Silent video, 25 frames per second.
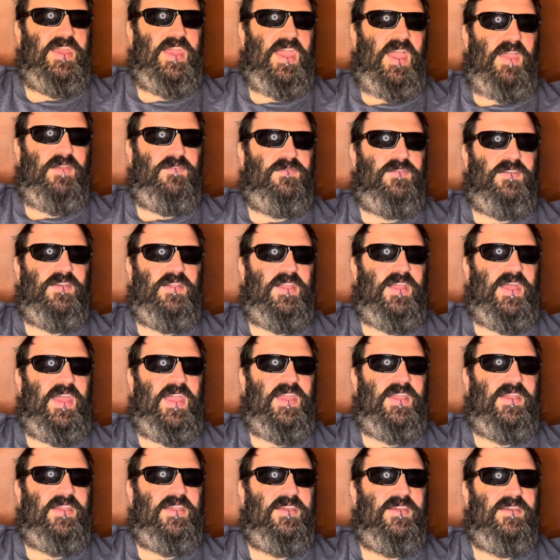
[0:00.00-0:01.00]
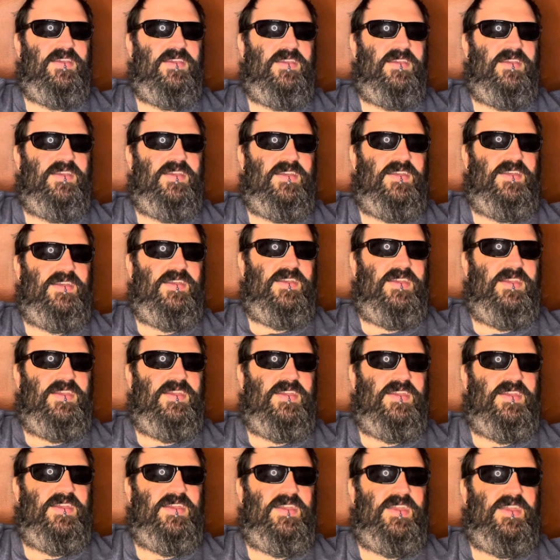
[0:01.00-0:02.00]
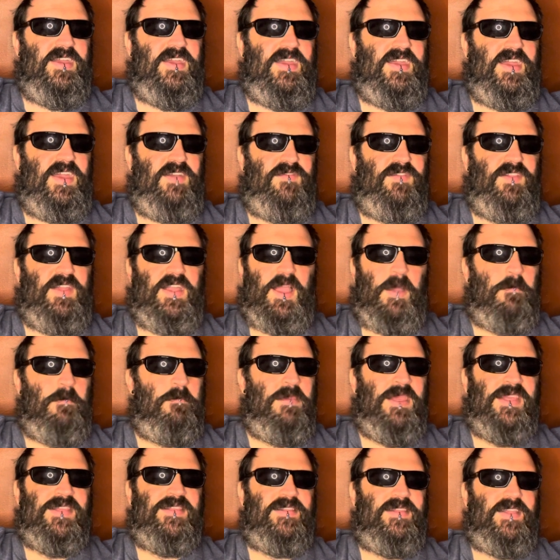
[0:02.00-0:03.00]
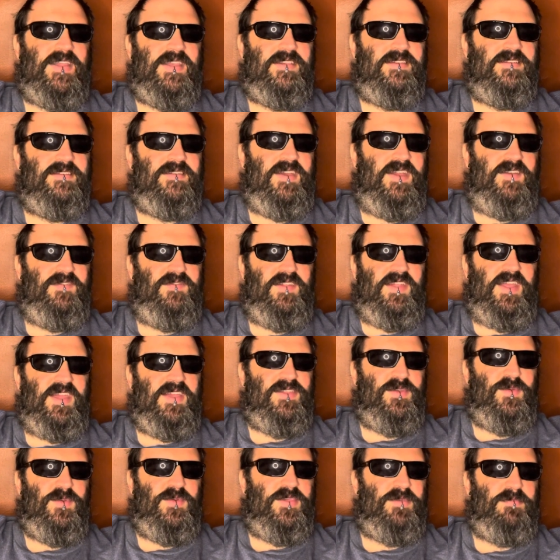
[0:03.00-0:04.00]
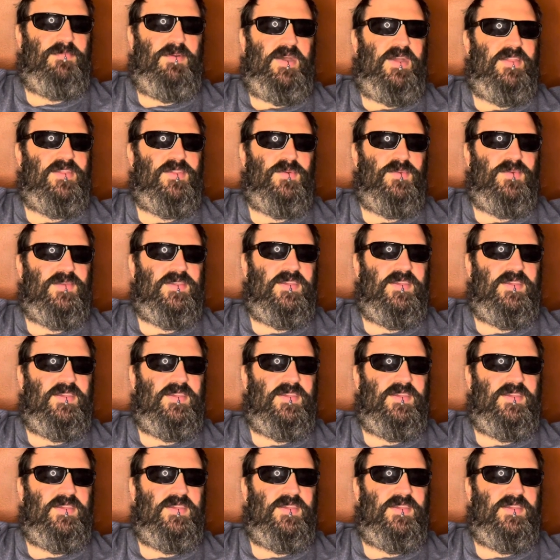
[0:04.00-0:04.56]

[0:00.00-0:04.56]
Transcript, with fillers: I feel like I feel like I missed it. I feel like there was a there was